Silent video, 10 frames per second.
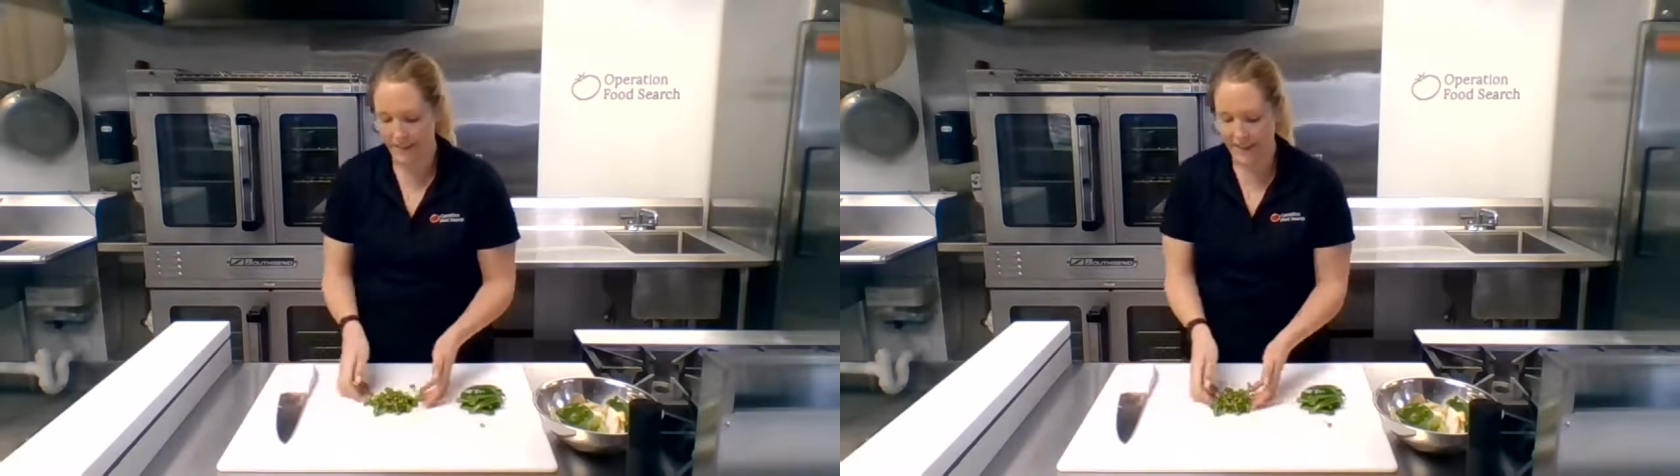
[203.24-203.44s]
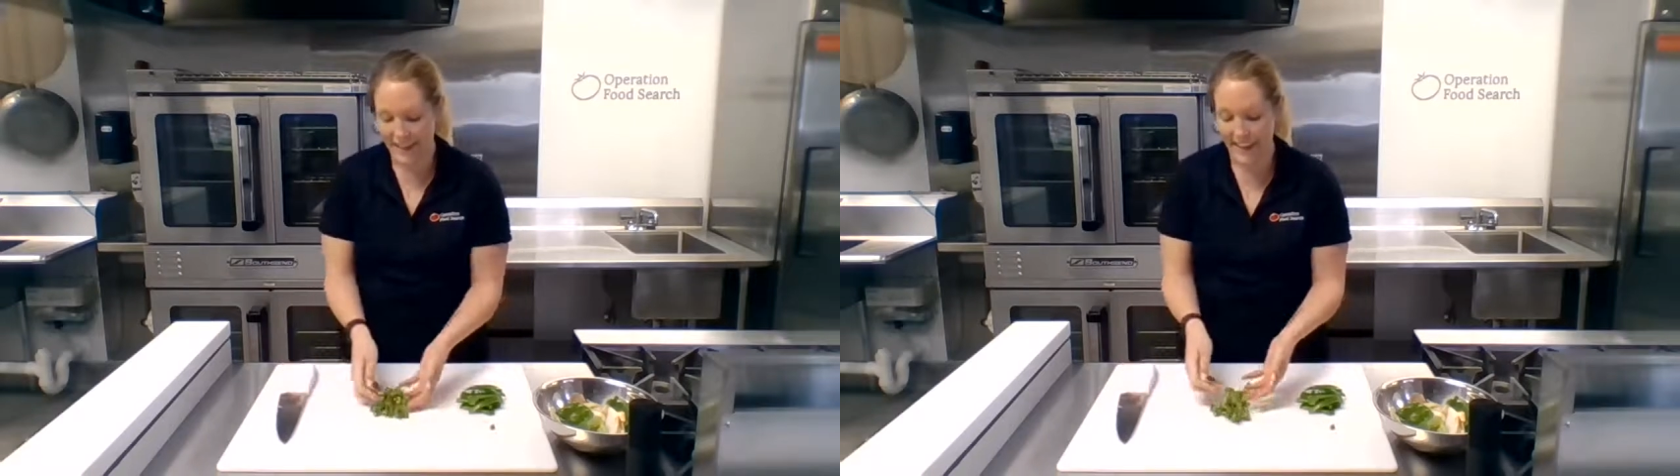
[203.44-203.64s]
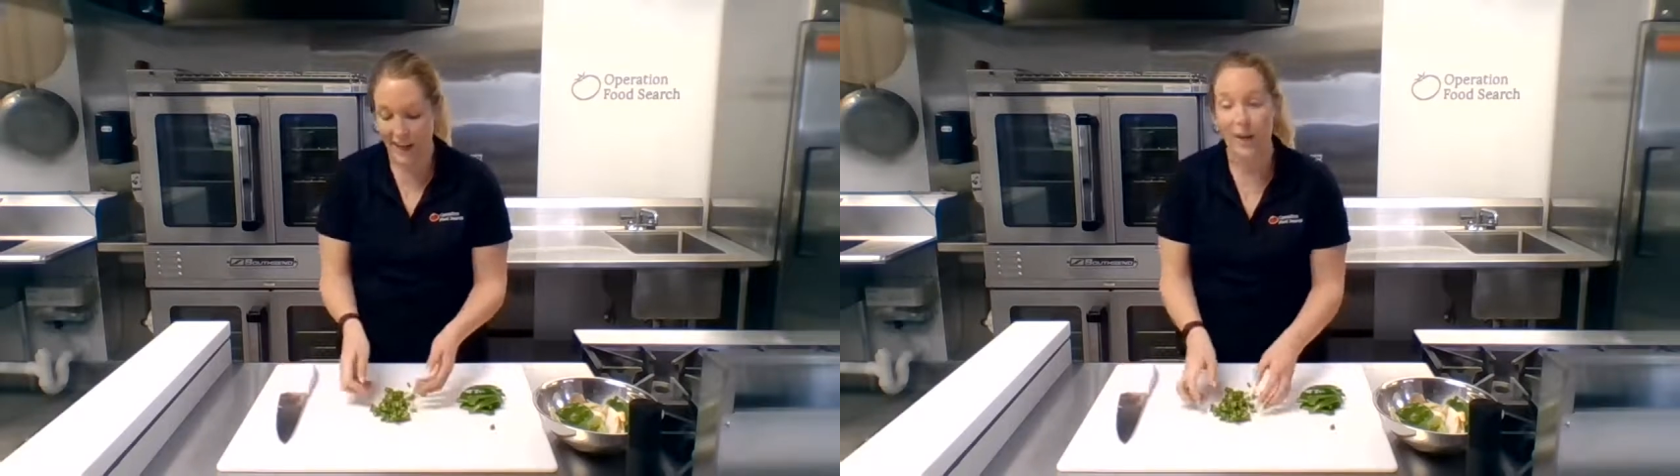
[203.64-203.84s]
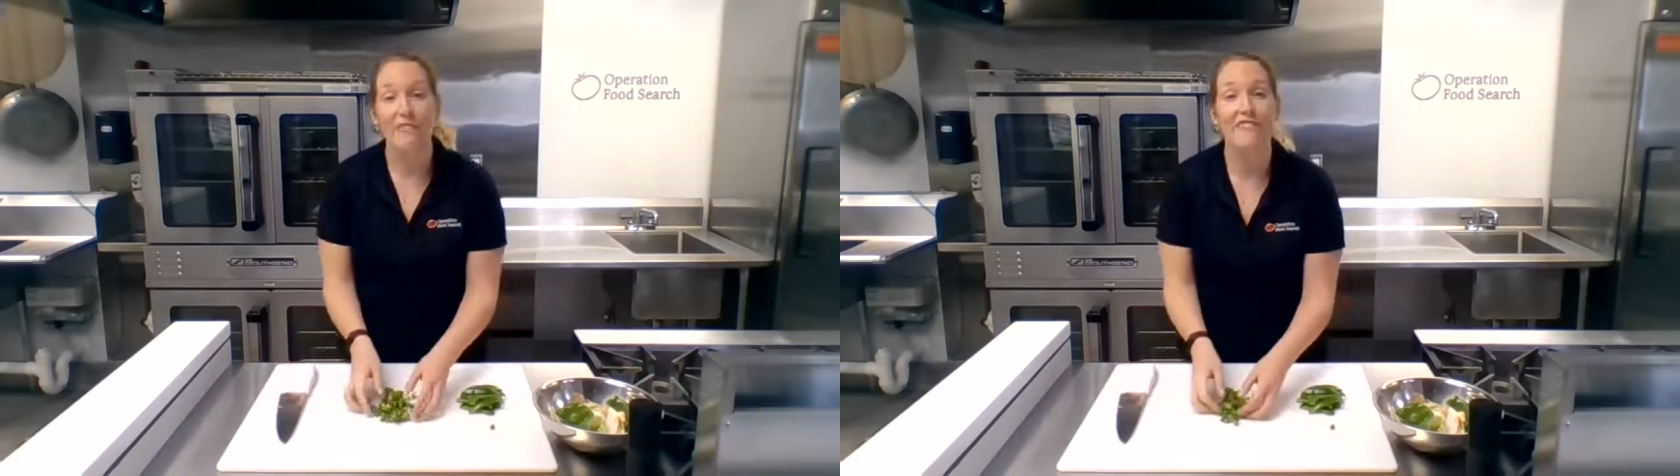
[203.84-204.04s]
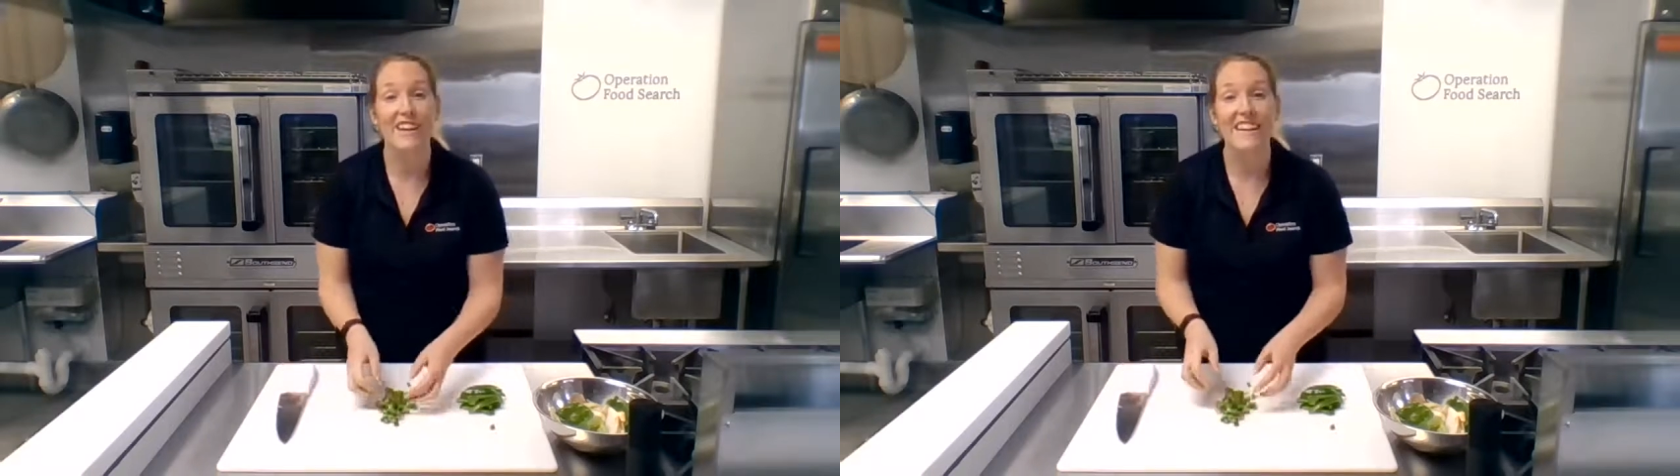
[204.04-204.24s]
Now you have
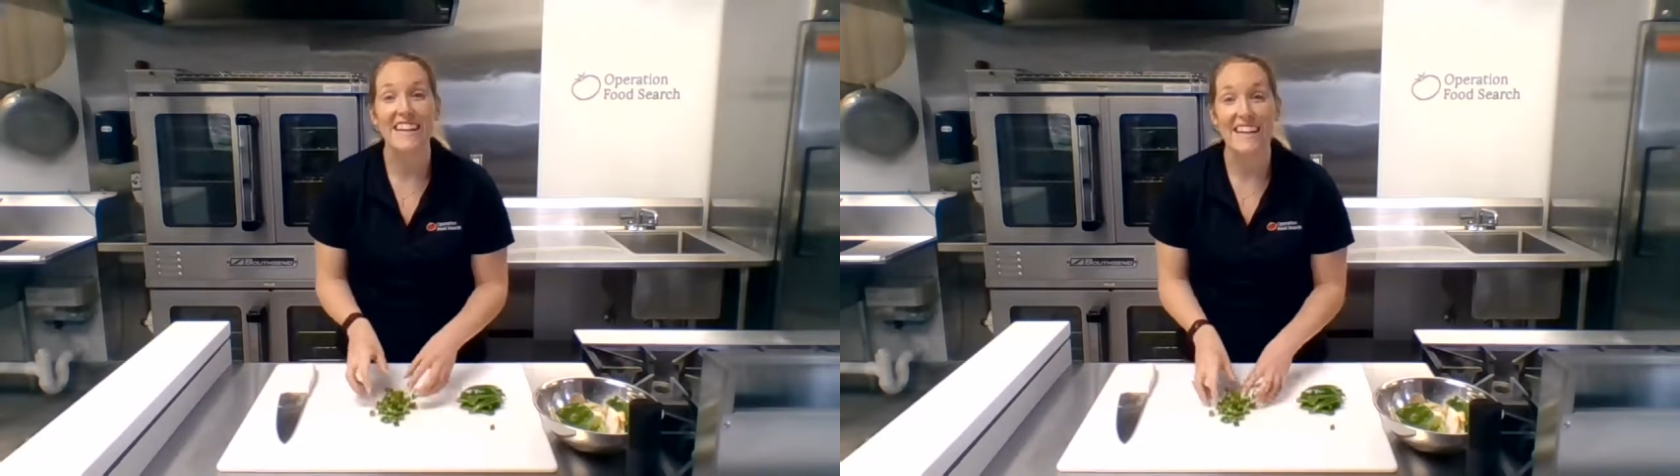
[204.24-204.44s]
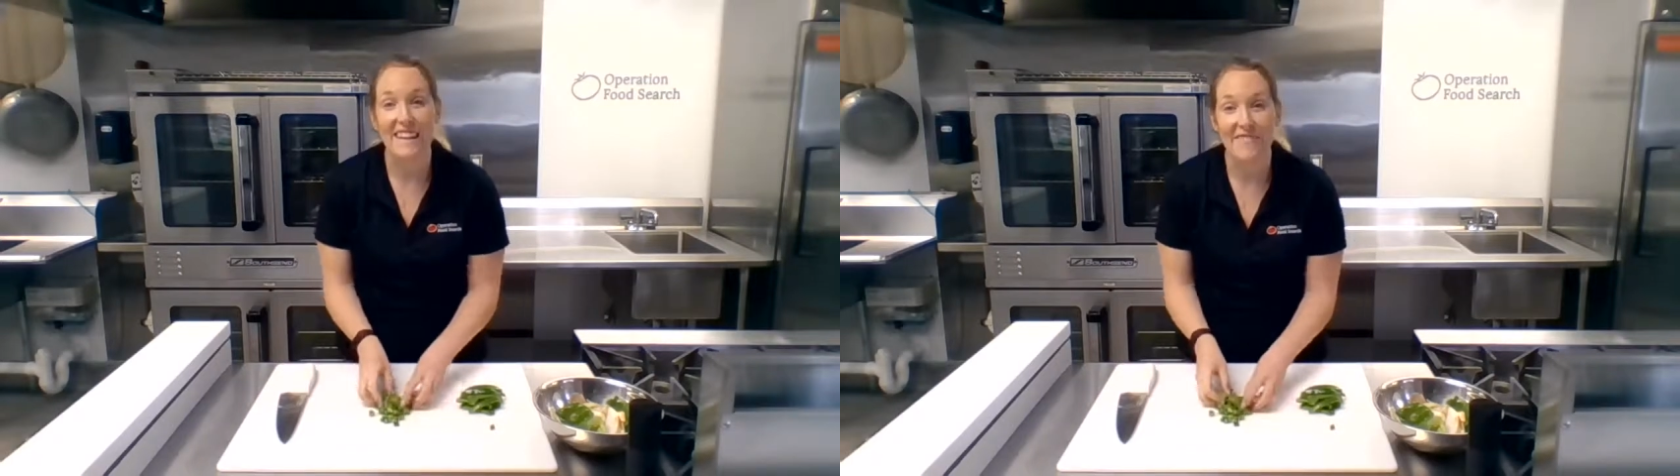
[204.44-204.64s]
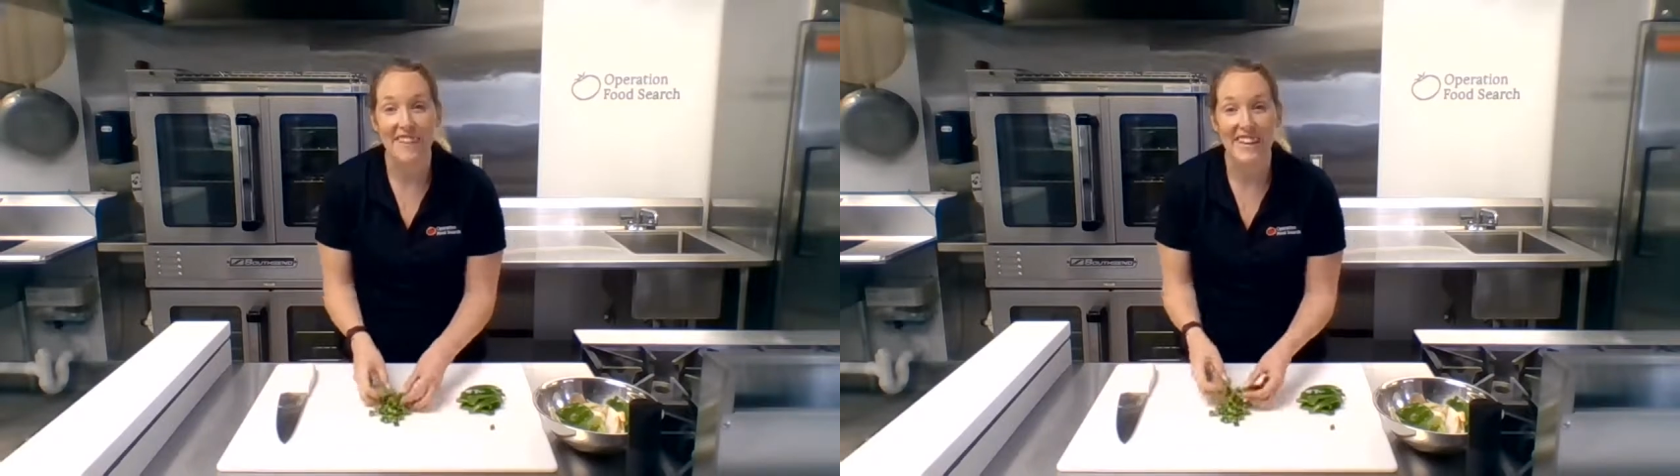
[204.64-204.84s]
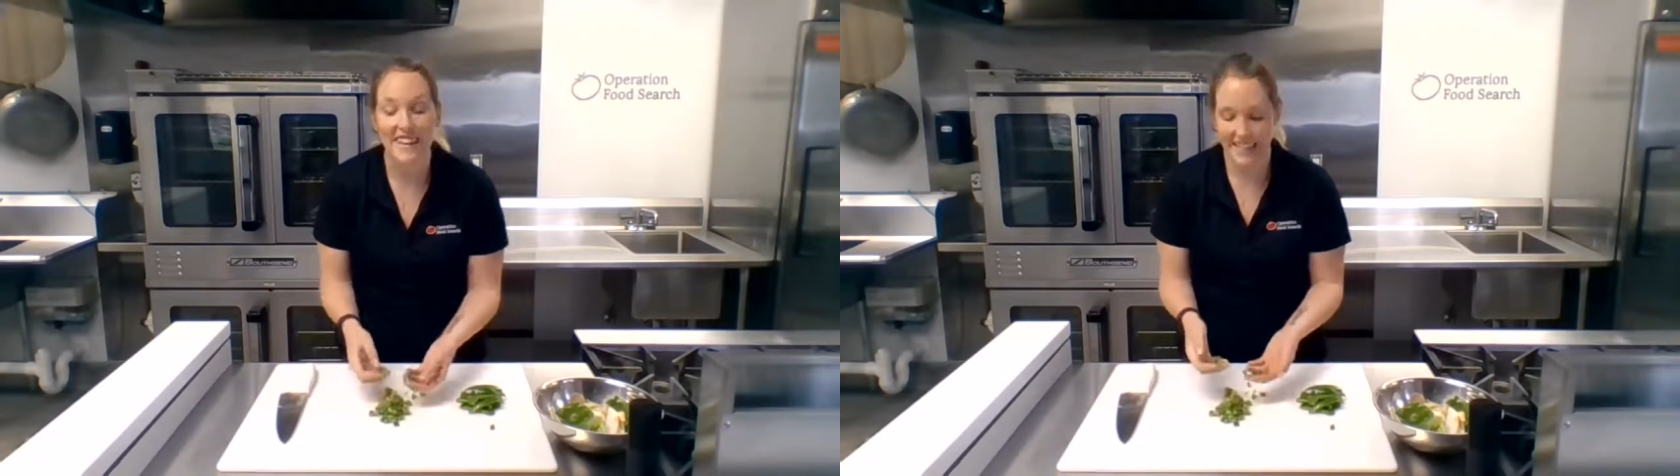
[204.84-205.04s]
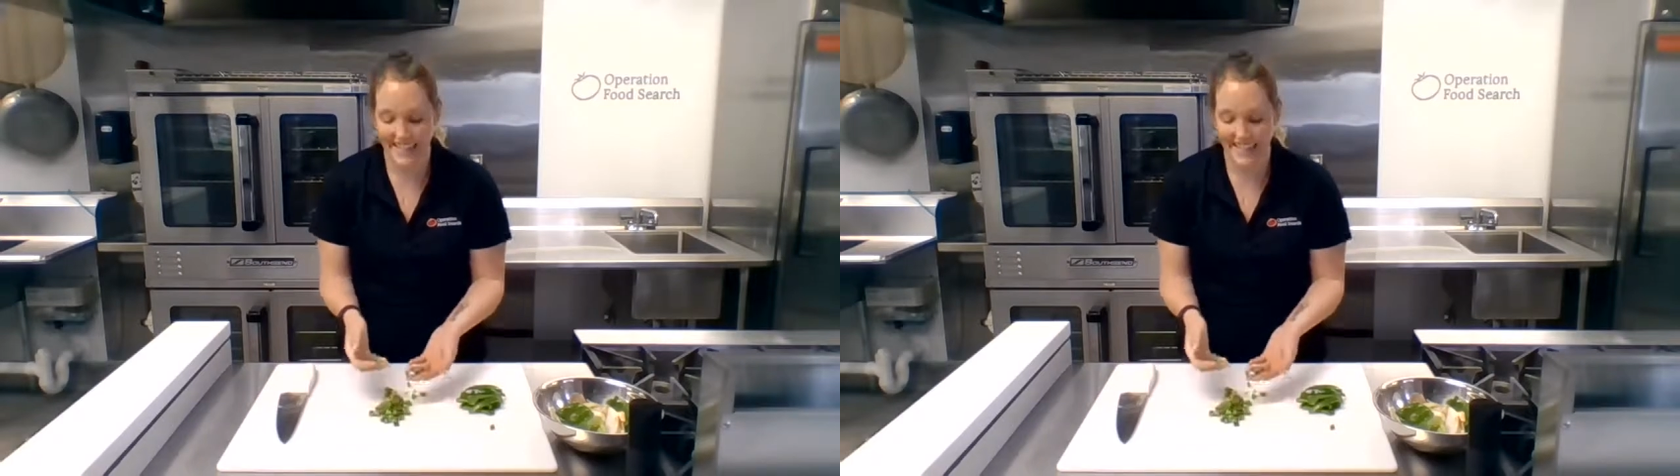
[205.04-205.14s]
very even